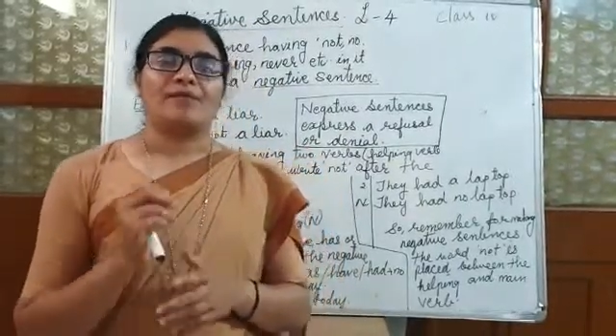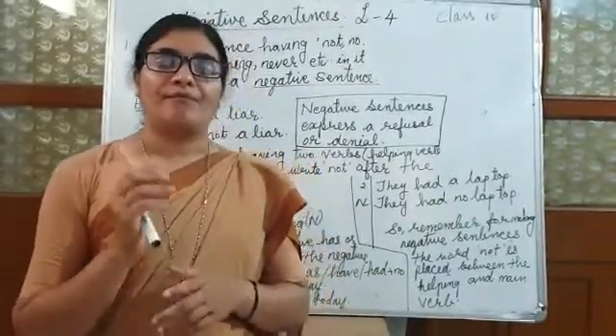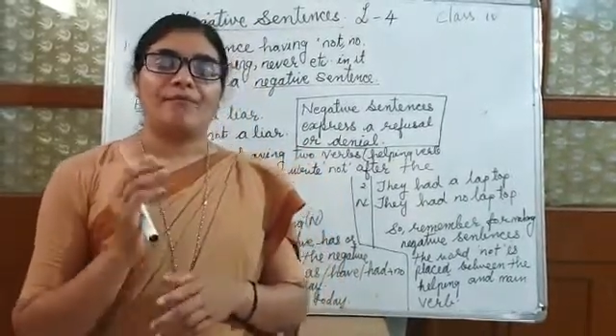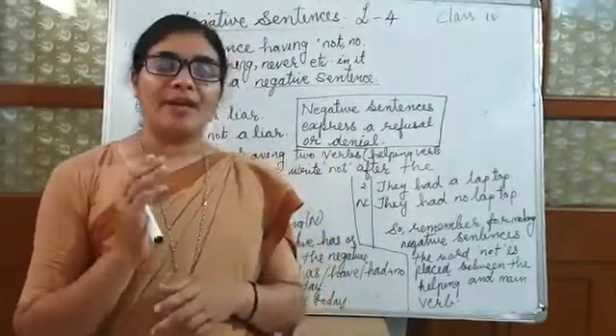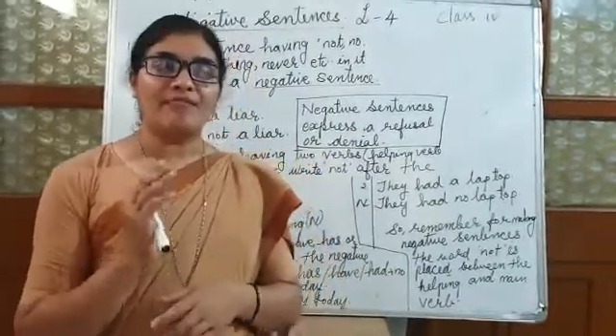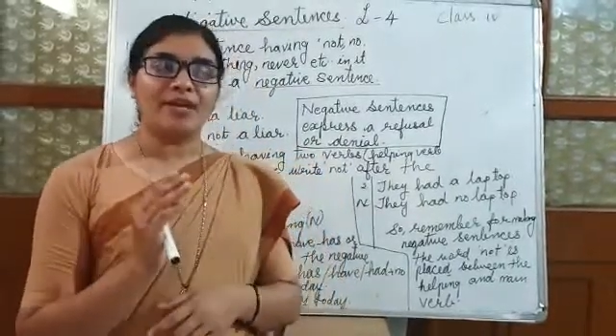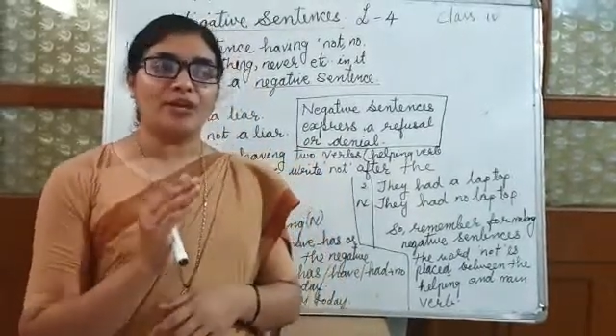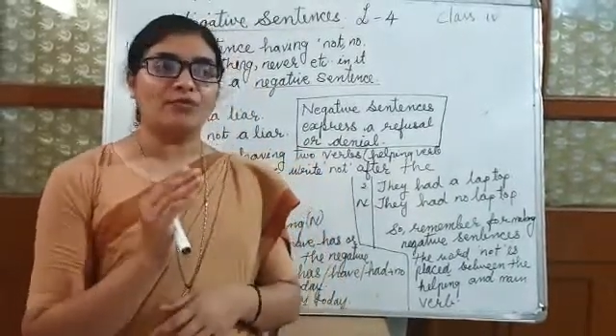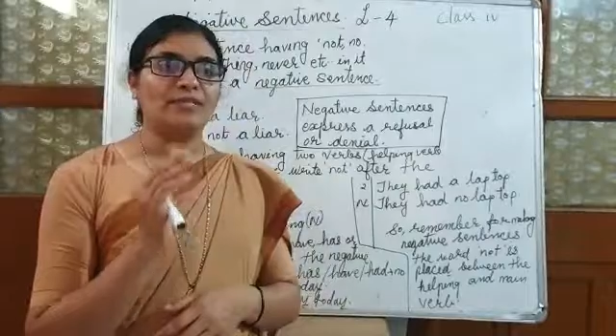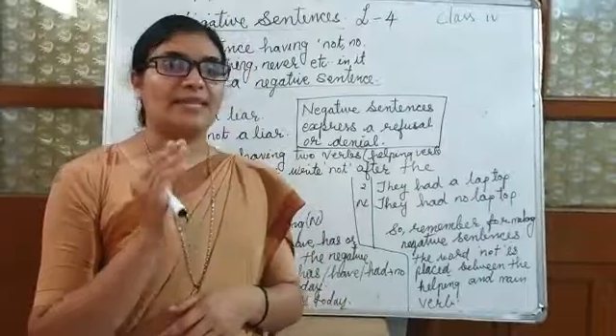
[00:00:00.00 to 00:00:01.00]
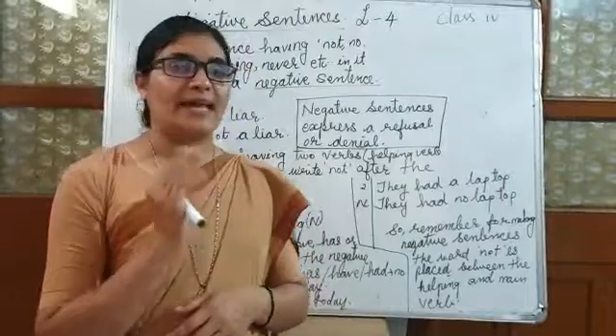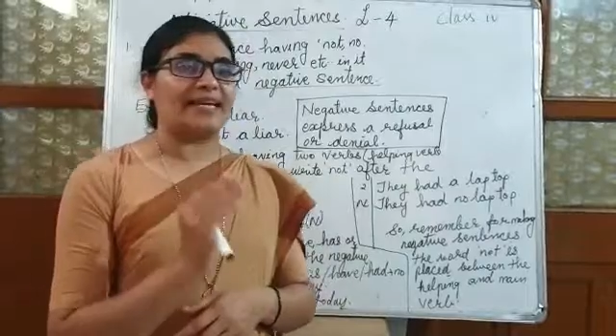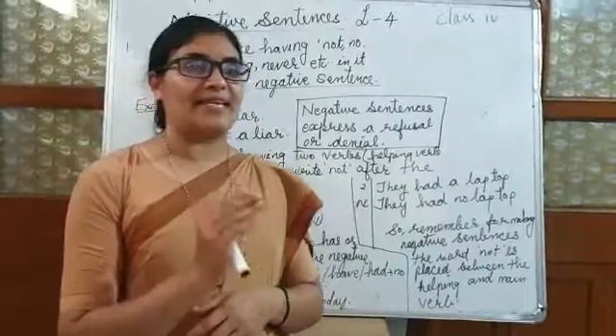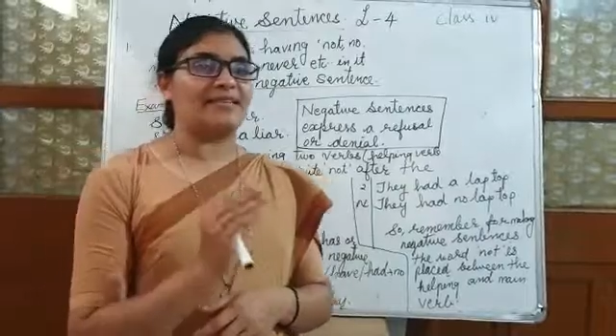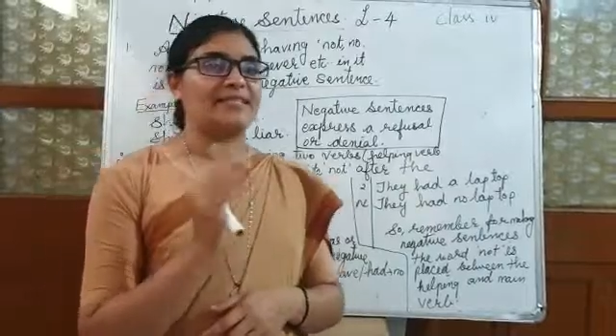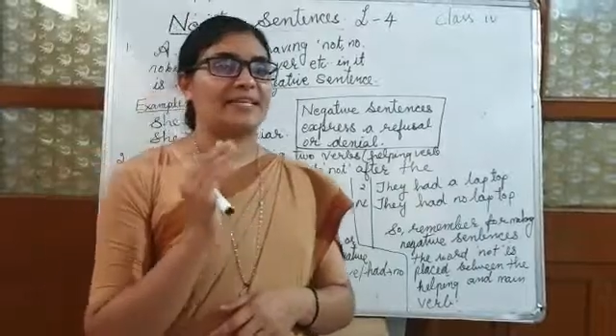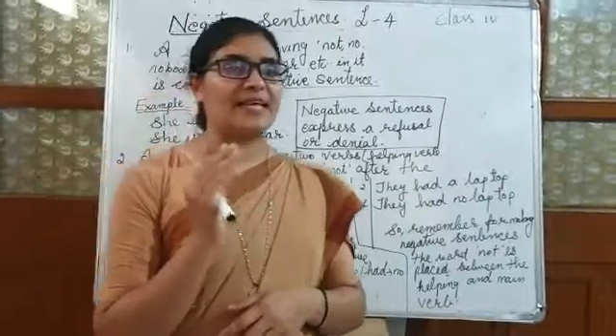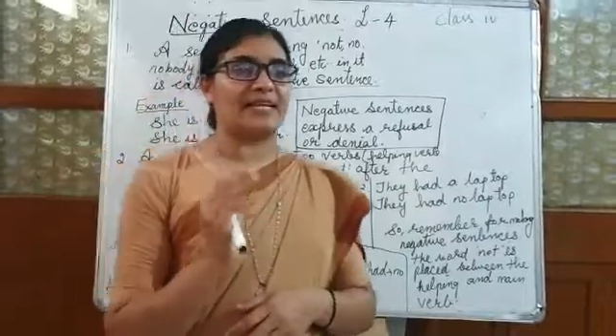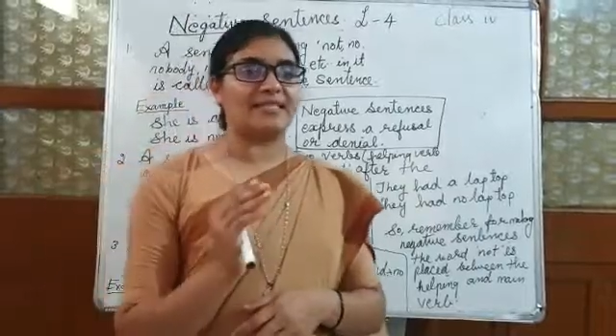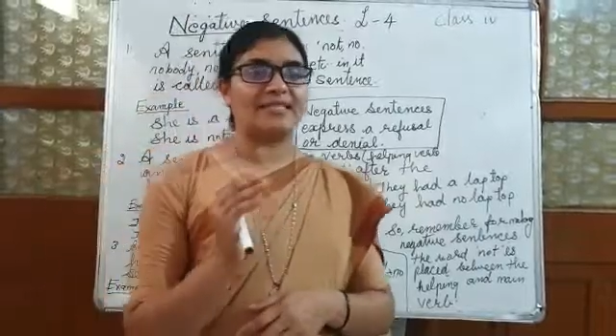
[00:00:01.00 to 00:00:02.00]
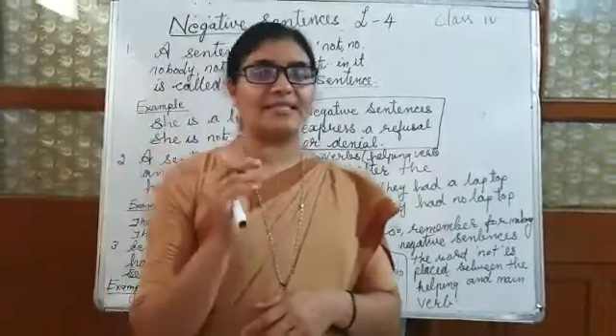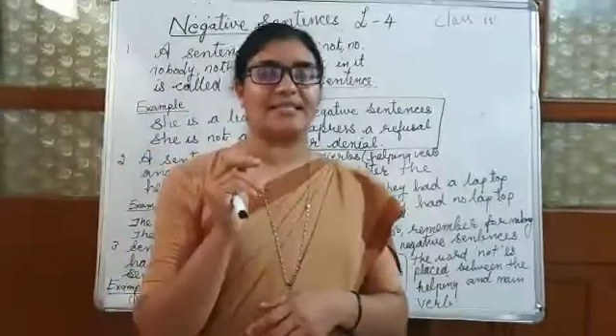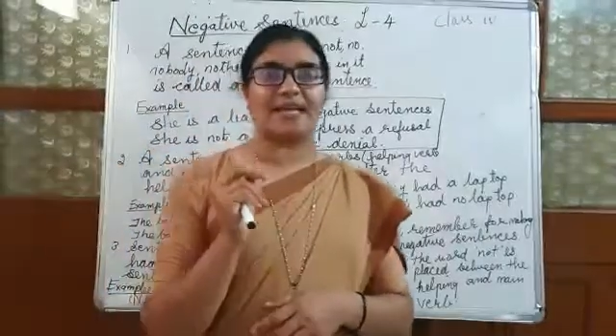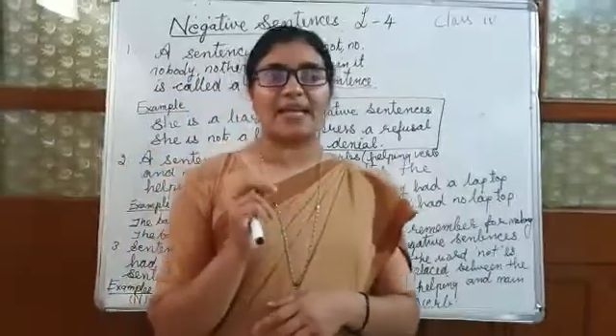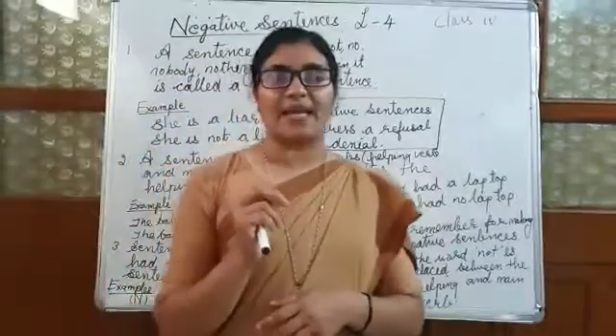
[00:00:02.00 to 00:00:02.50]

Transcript: When we use negative sentences